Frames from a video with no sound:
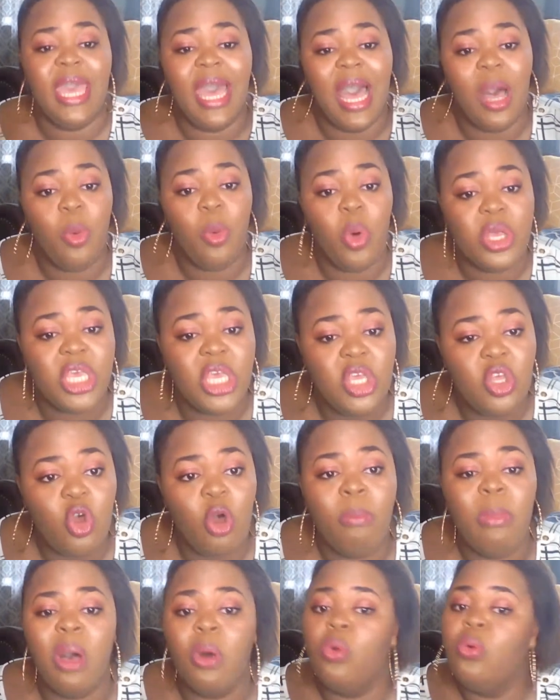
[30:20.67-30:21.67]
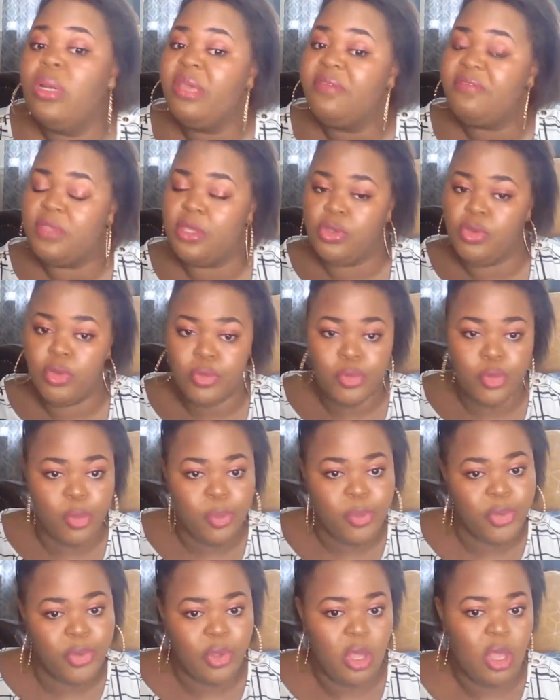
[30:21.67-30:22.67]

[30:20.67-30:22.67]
hardworking young man who lived in Europe.